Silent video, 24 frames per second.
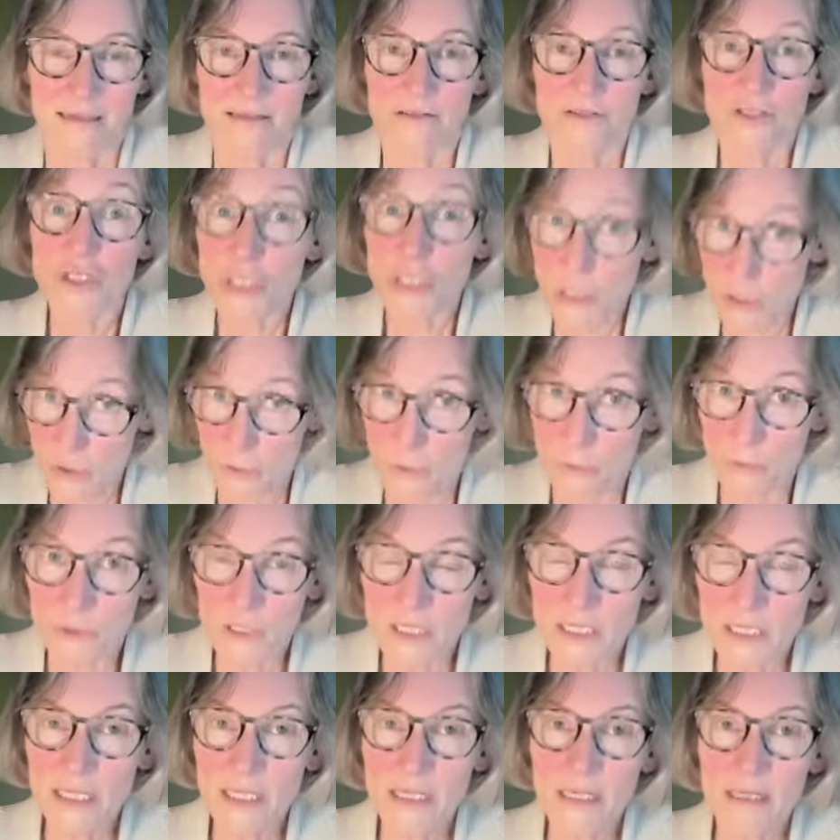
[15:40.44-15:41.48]

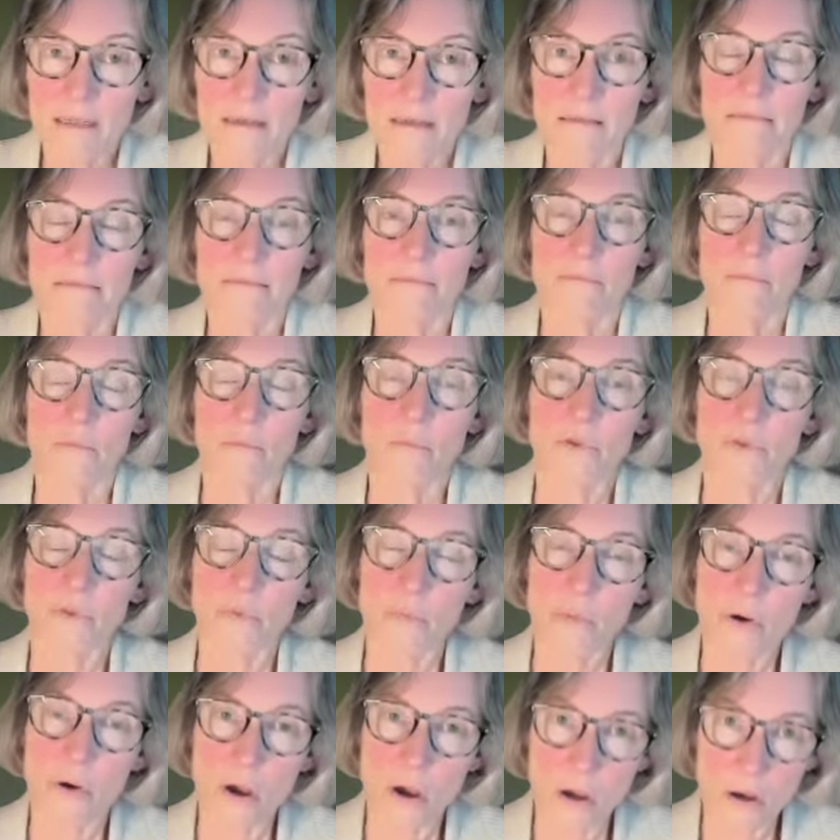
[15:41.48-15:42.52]
slowly,
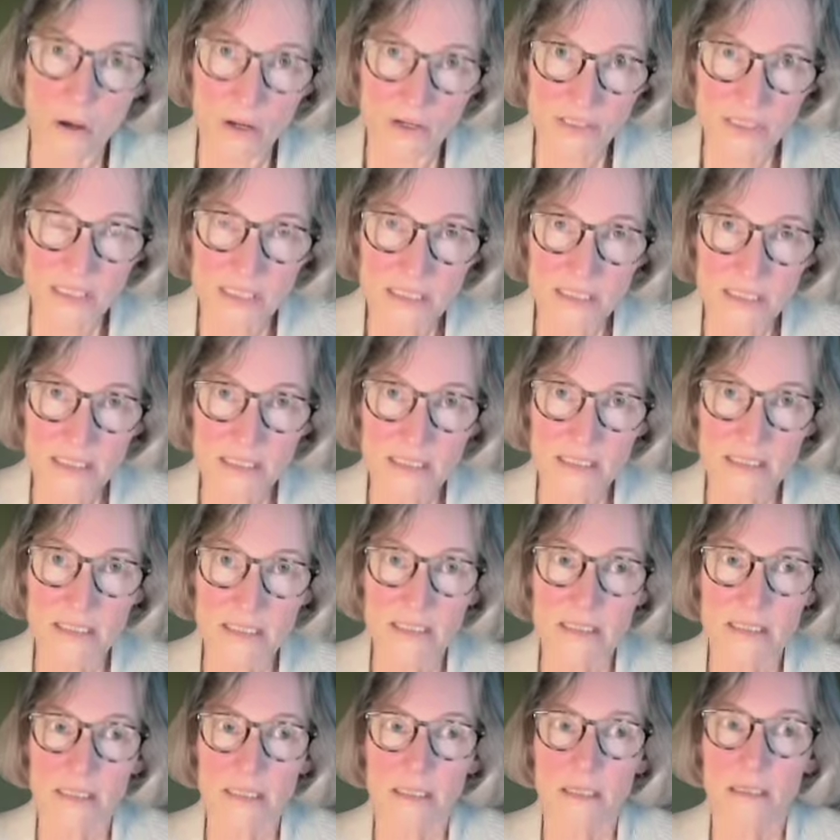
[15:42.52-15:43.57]
with
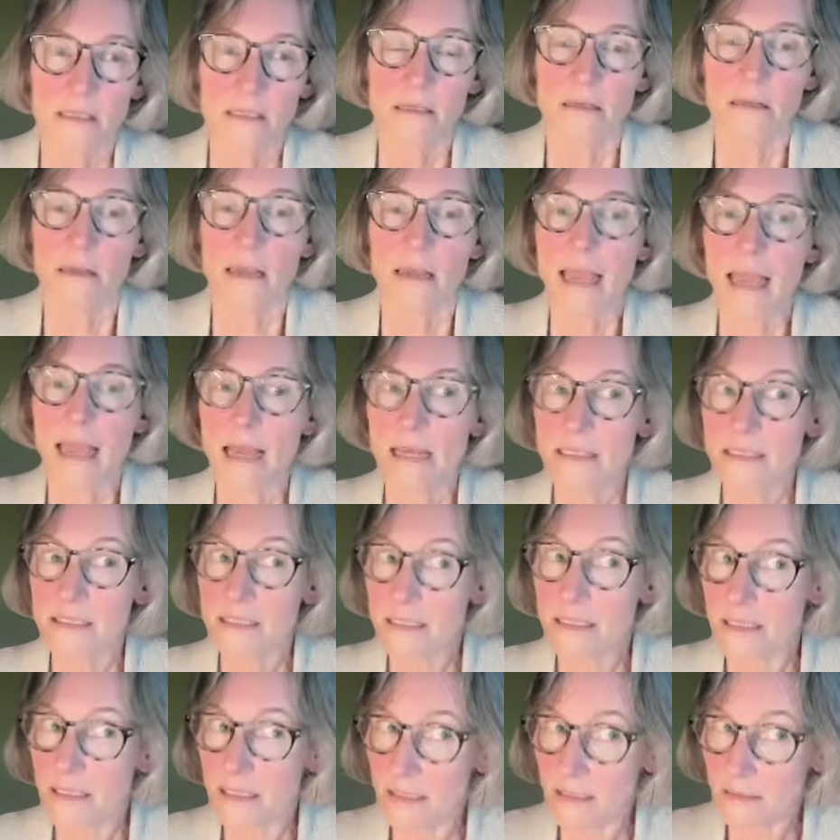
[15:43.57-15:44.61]
pauses,
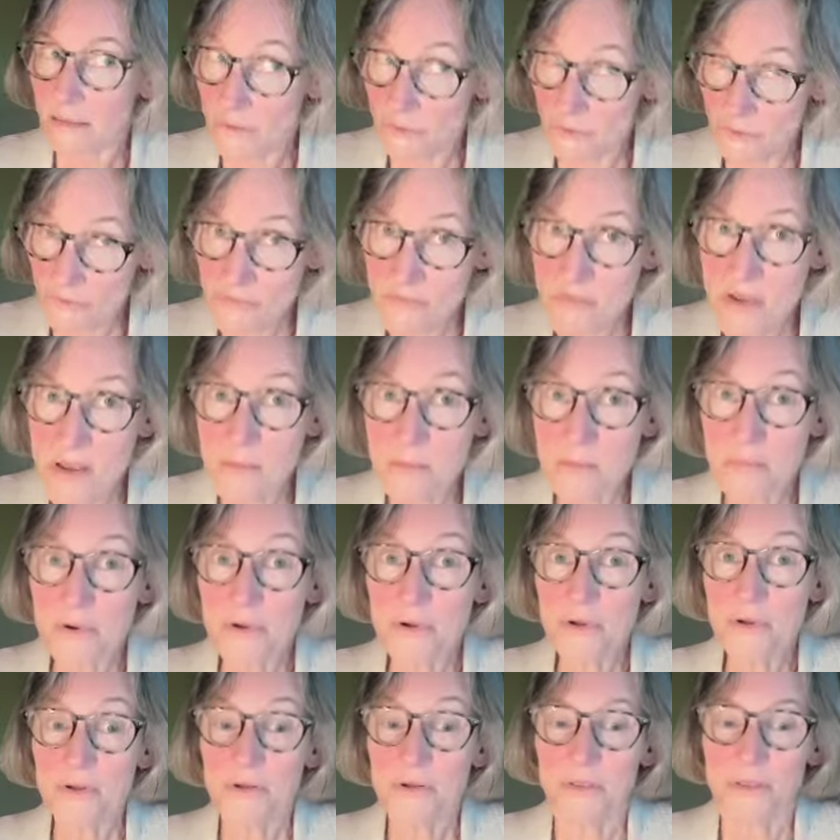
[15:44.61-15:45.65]
asking, do you
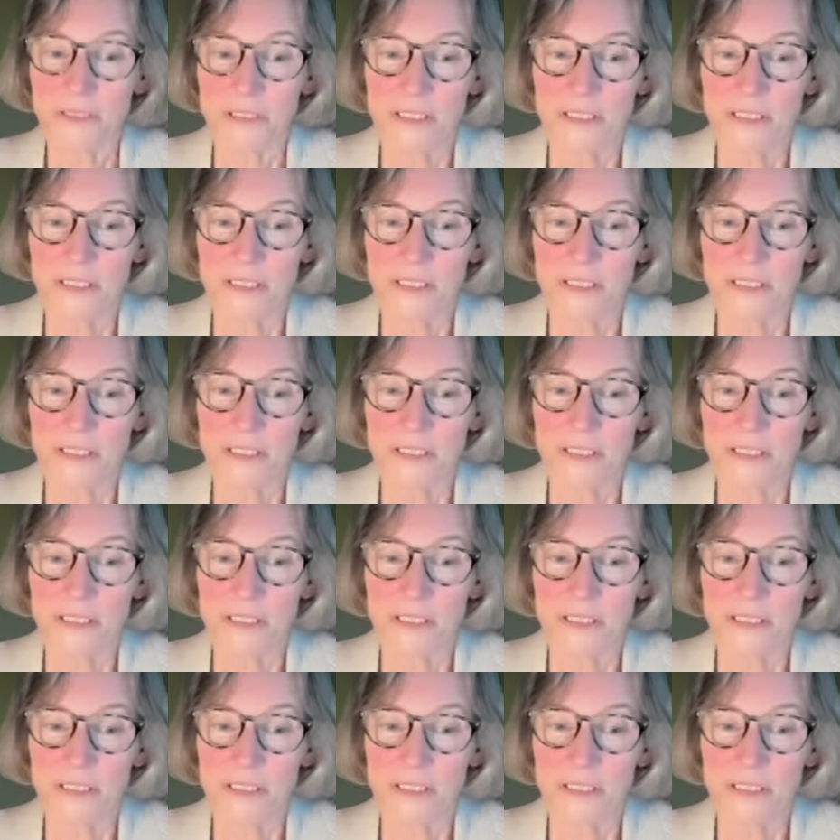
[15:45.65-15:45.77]
remember?